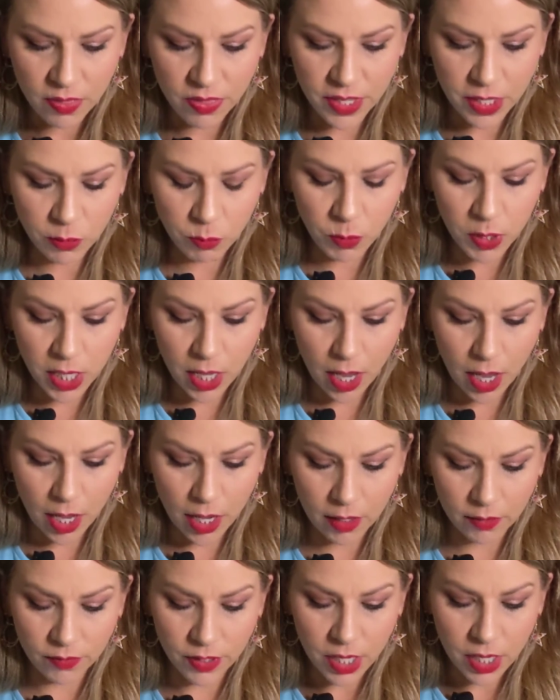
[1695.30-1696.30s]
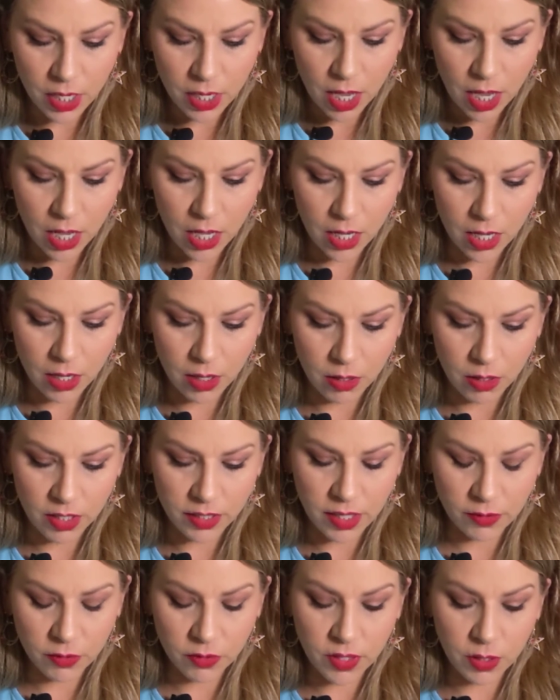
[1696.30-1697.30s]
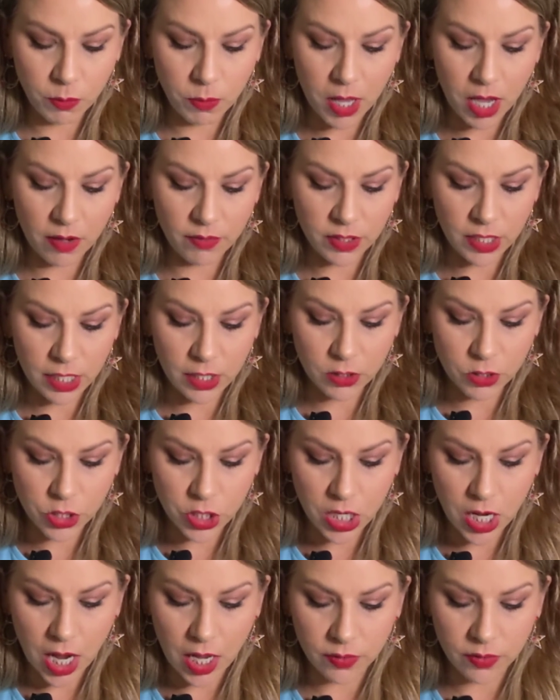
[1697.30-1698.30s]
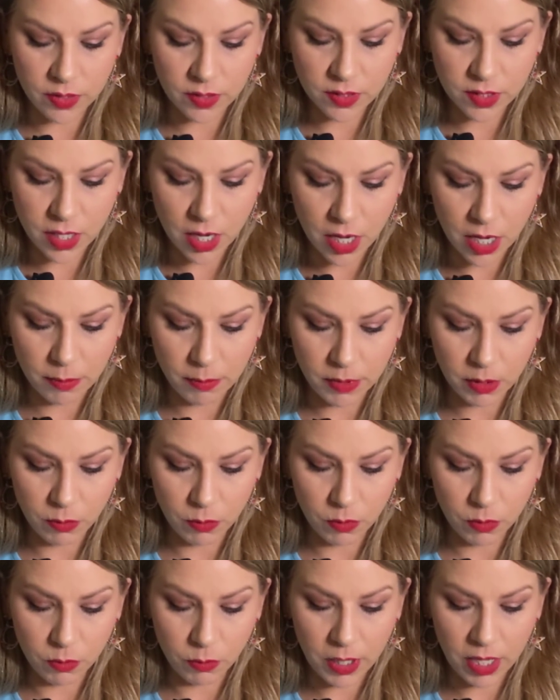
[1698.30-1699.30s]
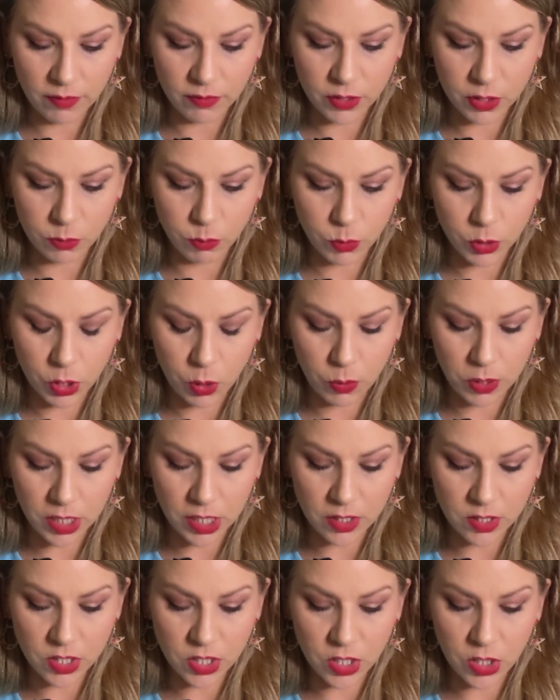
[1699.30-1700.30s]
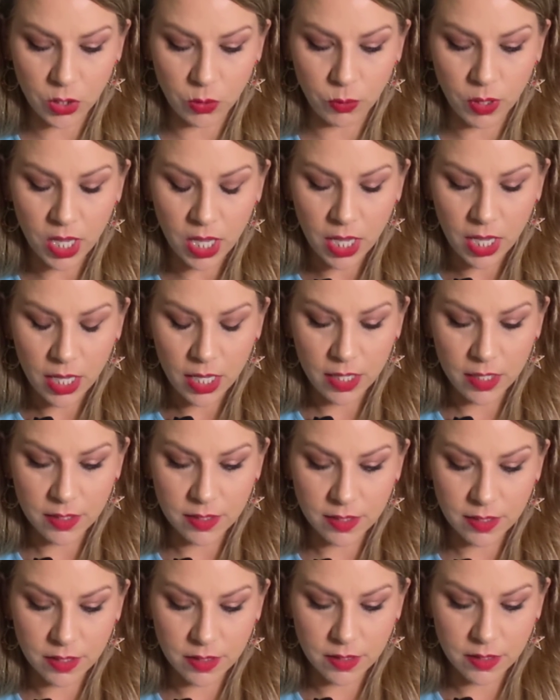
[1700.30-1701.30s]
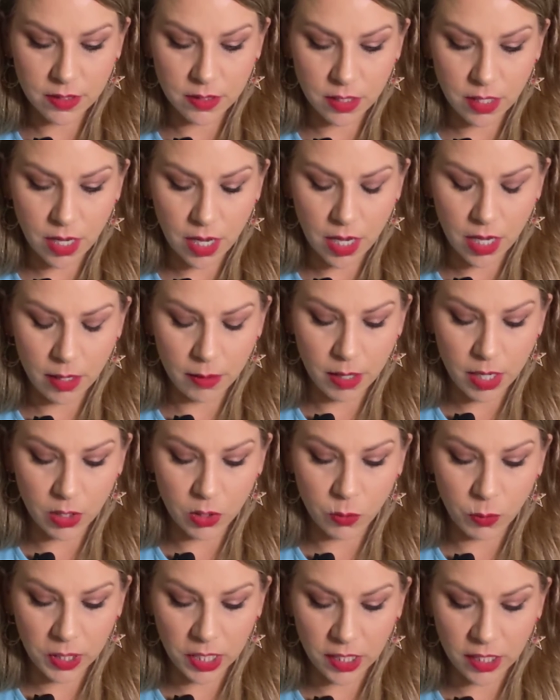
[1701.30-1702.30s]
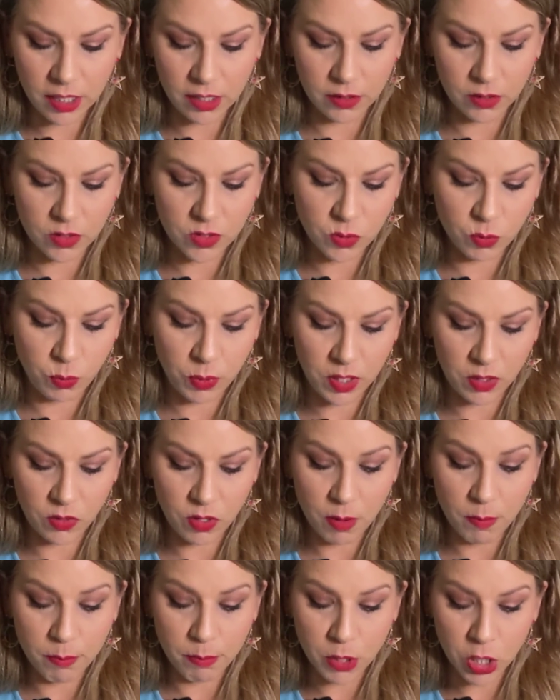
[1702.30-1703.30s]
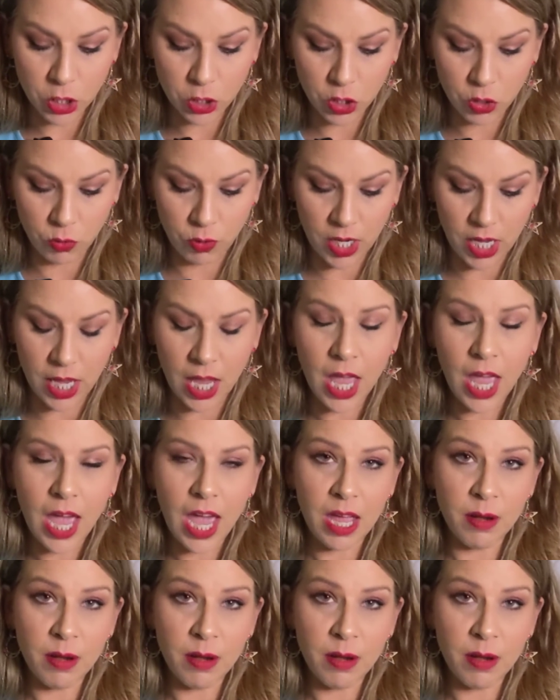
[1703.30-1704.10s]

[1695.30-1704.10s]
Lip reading: Then we have another thing we have in energy at this time we're going into is this a quincunx with Mercury,